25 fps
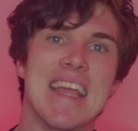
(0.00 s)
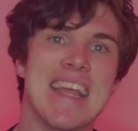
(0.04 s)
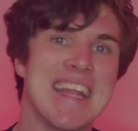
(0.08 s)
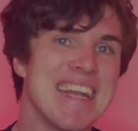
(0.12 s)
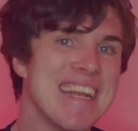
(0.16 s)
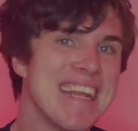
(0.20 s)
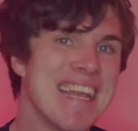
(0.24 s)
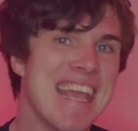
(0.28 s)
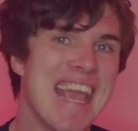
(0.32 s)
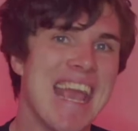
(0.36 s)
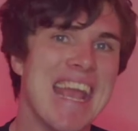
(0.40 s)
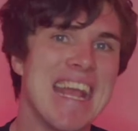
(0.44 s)

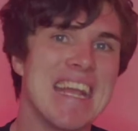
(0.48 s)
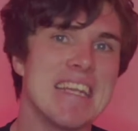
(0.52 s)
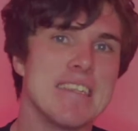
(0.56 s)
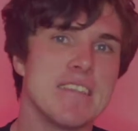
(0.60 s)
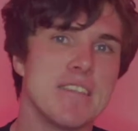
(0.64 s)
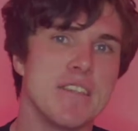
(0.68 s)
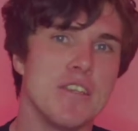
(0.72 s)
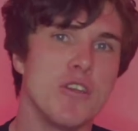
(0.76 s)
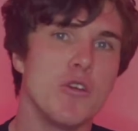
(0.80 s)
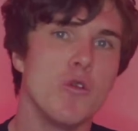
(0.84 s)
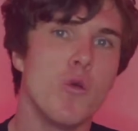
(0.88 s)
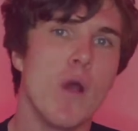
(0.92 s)
In
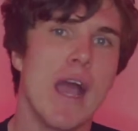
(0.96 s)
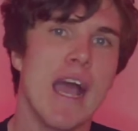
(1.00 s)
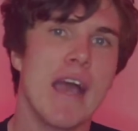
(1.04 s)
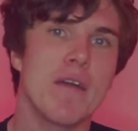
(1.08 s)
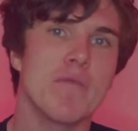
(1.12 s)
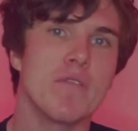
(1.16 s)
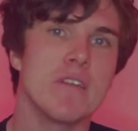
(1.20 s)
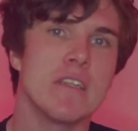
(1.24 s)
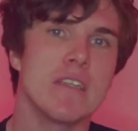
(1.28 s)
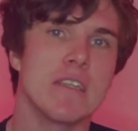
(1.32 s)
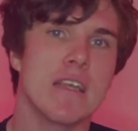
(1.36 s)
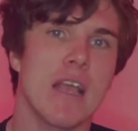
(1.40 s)
case you
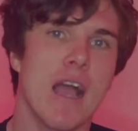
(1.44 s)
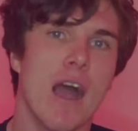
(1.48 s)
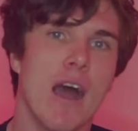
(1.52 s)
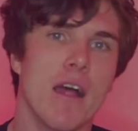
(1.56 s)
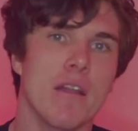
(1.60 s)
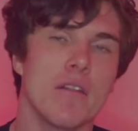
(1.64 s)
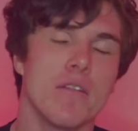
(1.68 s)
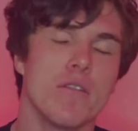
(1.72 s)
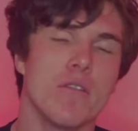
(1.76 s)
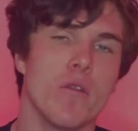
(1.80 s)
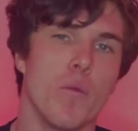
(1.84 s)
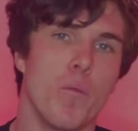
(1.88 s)
haven't
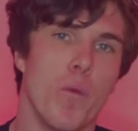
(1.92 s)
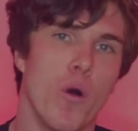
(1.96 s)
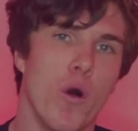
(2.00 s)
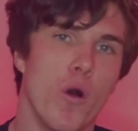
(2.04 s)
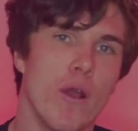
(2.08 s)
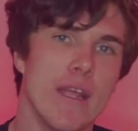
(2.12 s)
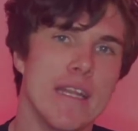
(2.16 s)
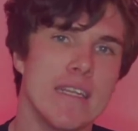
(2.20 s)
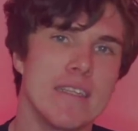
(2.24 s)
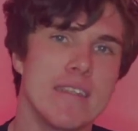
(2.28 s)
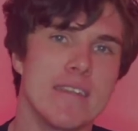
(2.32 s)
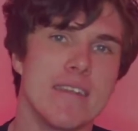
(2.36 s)
gotten the
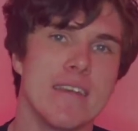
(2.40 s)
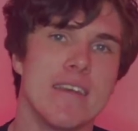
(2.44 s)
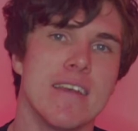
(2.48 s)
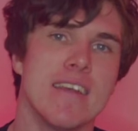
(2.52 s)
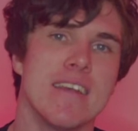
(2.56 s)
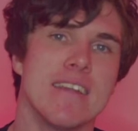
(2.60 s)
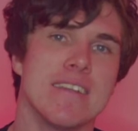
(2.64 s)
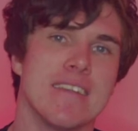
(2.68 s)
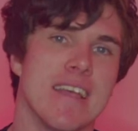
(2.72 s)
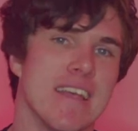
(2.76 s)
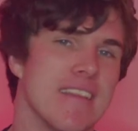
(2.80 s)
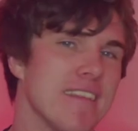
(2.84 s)
point
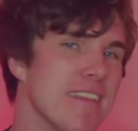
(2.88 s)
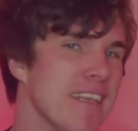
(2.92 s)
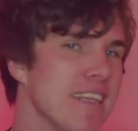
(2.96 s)
that